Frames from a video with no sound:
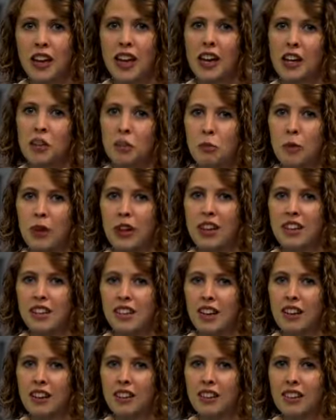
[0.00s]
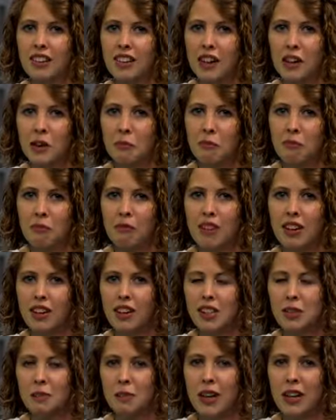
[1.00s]
help break it down and
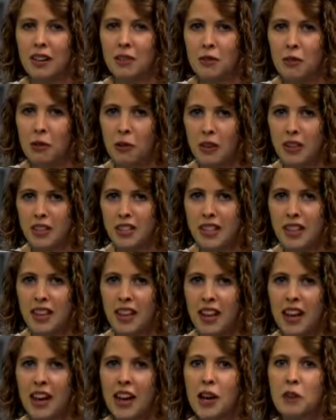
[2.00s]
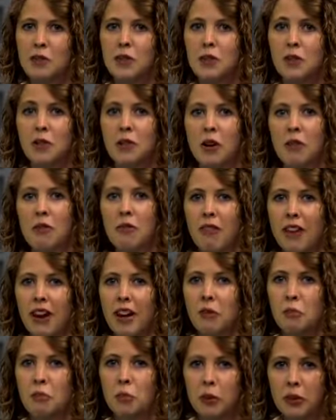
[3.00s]
explain it for us. So we've got
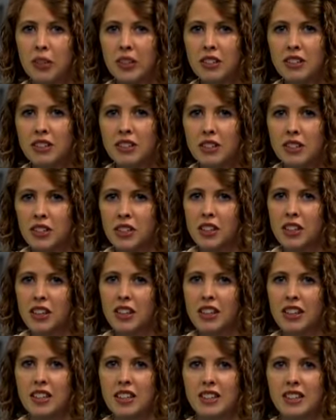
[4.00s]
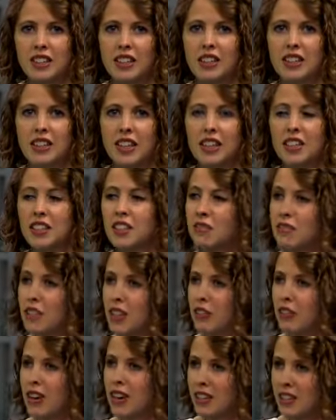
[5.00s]
Fran Boyt. She is Executive
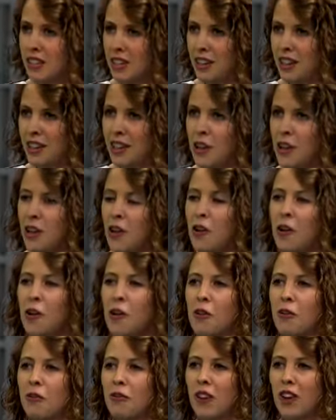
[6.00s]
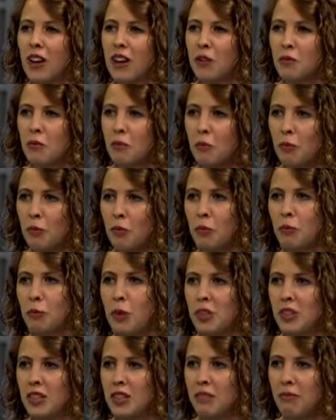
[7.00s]
Director of
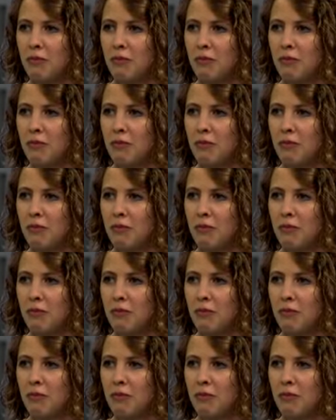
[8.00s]
Positive